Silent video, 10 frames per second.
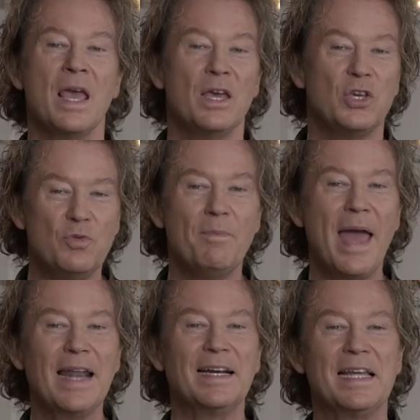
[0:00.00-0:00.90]

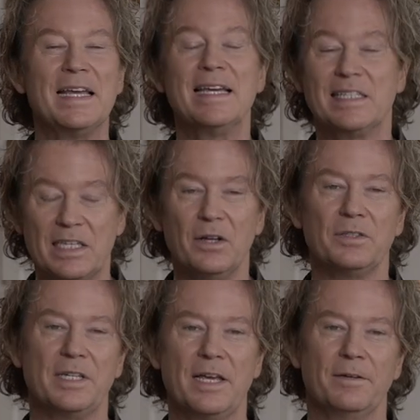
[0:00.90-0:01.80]
Humanity is
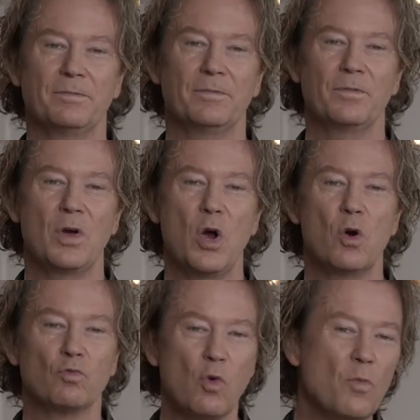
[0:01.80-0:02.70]
guilty.
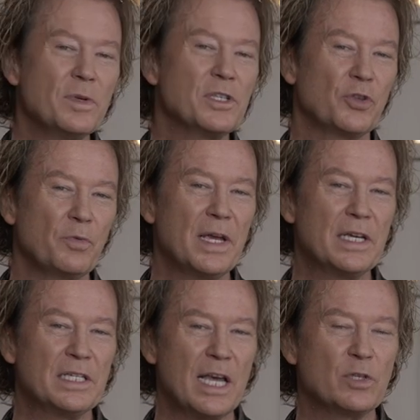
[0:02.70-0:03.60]
Romans
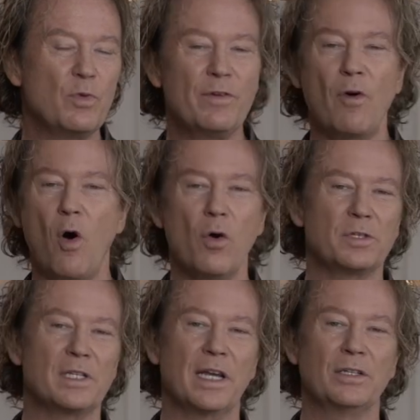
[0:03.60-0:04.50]
3 says we've all
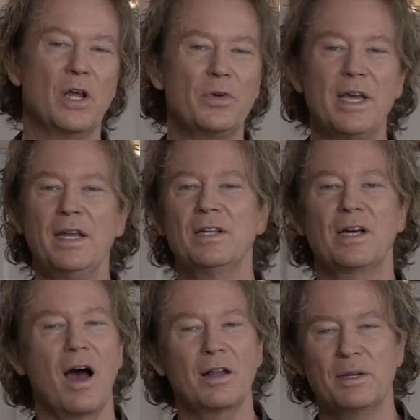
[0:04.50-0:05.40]
sinned. Don't get into
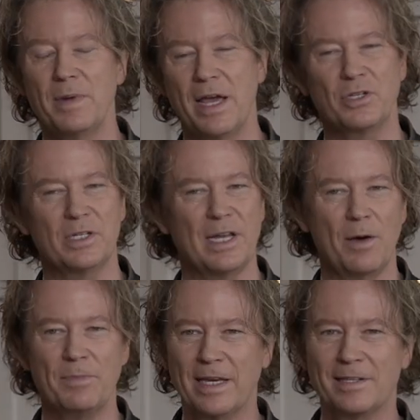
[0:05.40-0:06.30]
condemnation
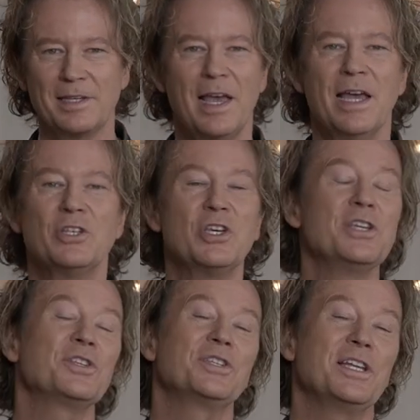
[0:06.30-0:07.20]
now because
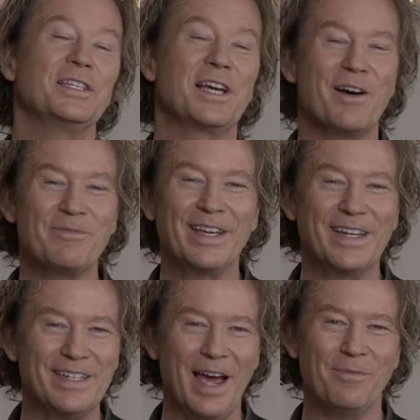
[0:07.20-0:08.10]
Jesus didn't come to
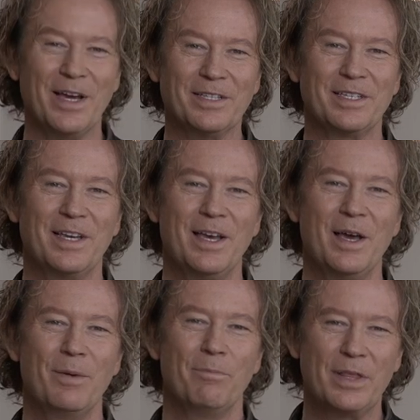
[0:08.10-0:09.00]
condemn us,
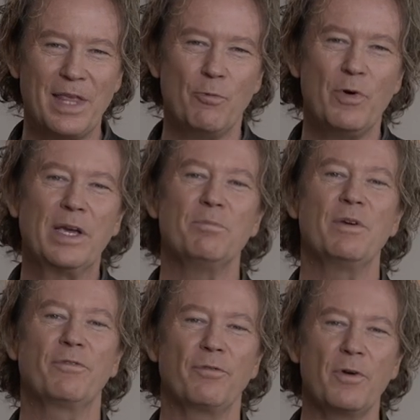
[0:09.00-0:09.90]
but that we could
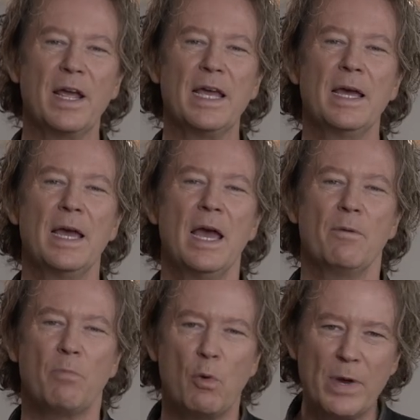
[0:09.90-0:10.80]
be free.
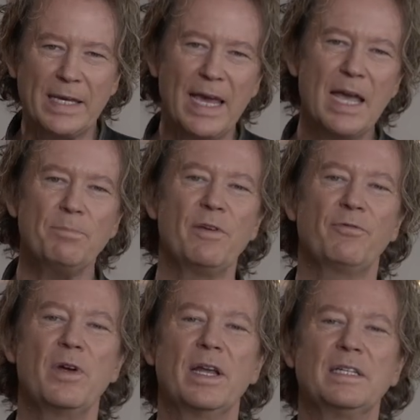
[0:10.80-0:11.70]
But we can't be
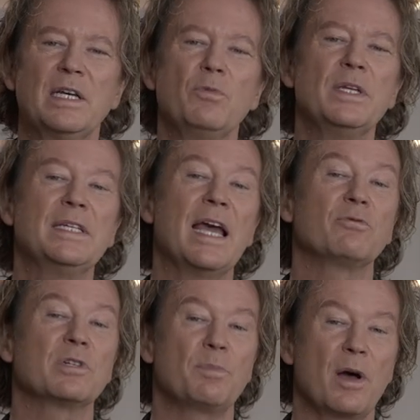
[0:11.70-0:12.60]
free until we
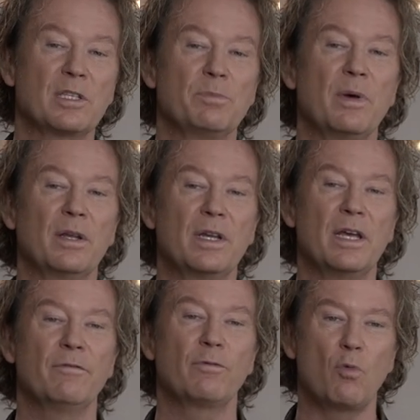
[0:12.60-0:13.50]
take
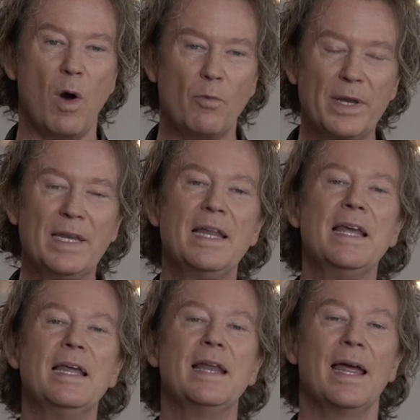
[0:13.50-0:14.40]
responsibility for what we
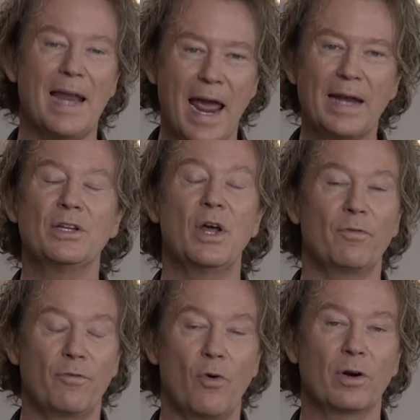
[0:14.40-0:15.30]
need an
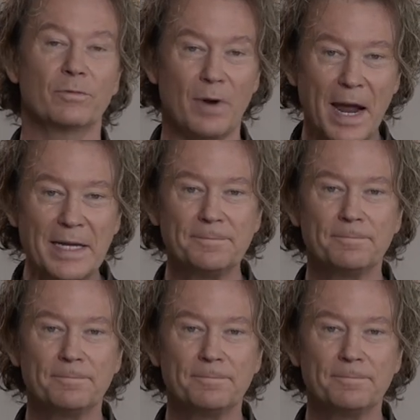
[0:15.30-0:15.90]
antidote for, right?